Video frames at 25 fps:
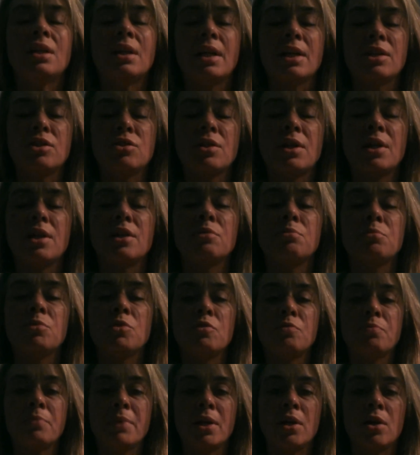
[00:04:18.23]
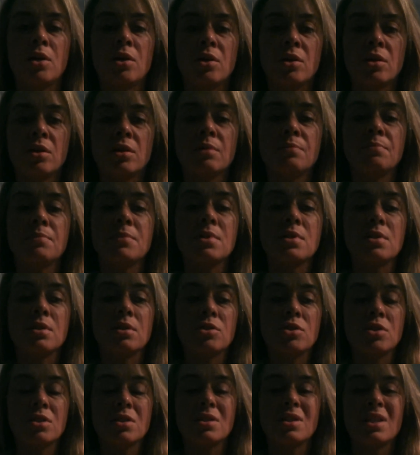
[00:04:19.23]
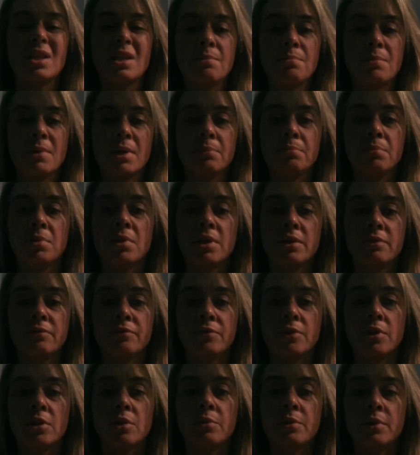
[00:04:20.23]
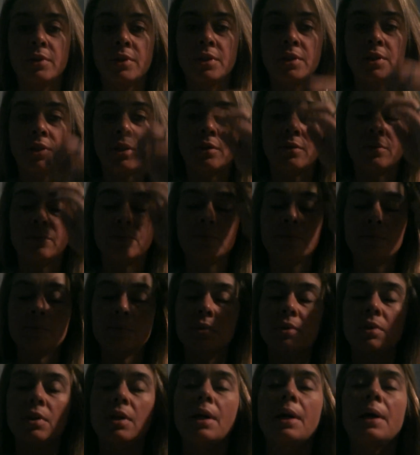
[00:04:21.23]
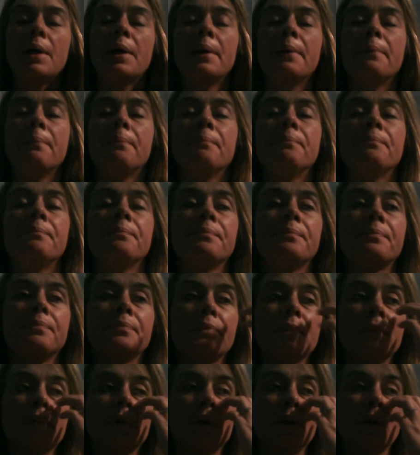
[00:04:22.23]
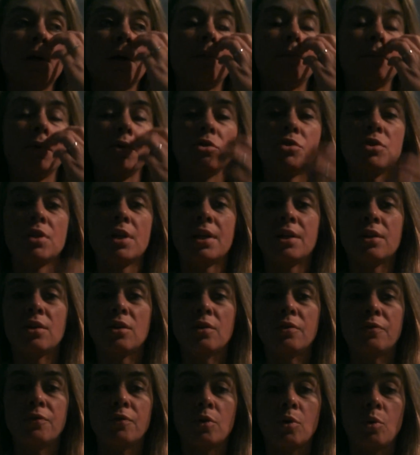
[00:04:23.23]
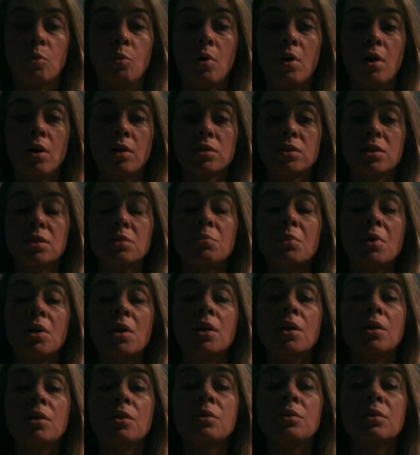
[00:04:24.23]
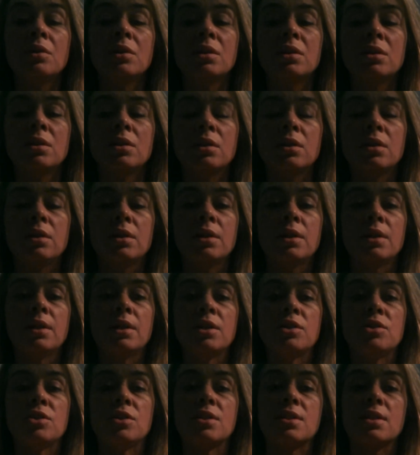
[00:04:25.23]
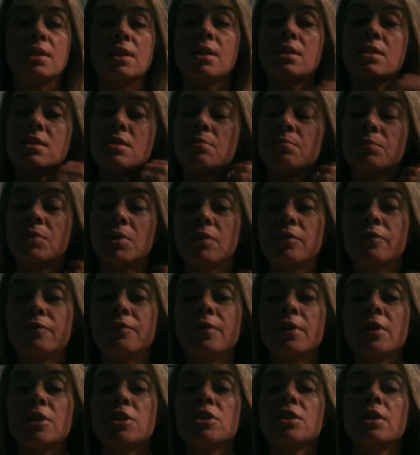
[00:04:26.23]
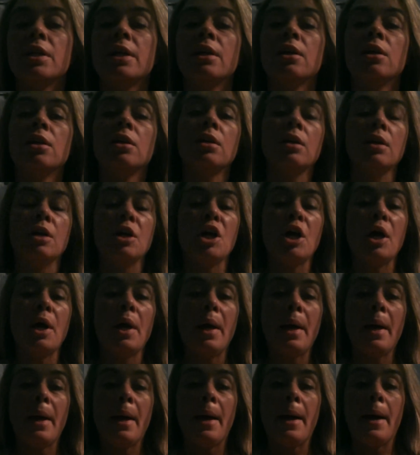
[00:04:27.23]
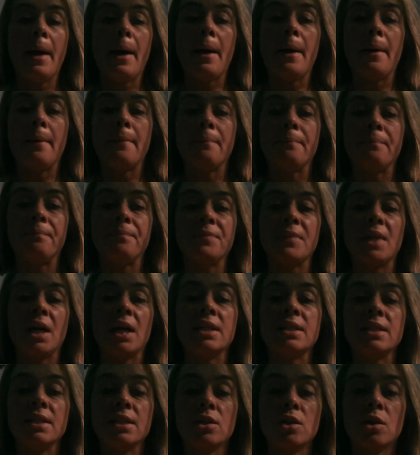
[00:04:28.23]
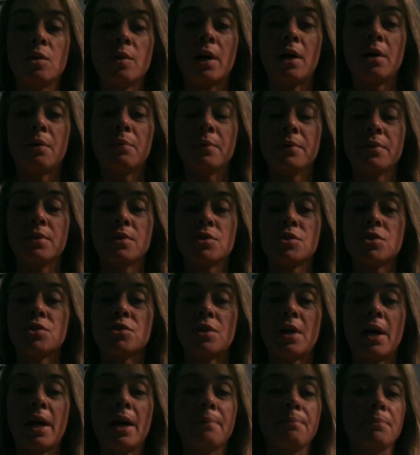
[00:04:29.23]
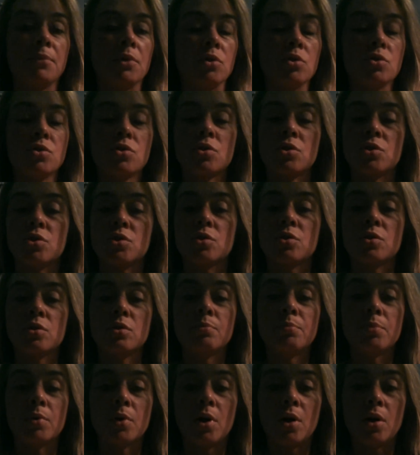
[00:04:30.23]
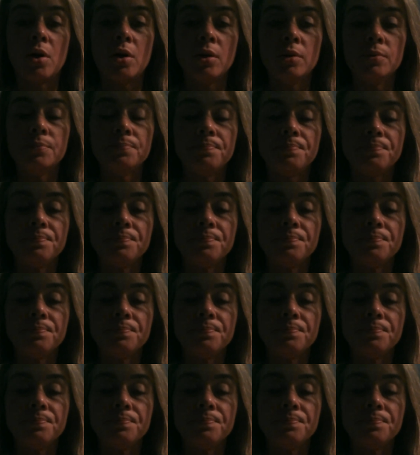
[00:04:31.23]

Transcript: I try to move my arms and just keep my blood flowing, you know. I'm going to try to go for a walk tomorrow just to get some good fresh air. I did go out with a strap, no surgical bra.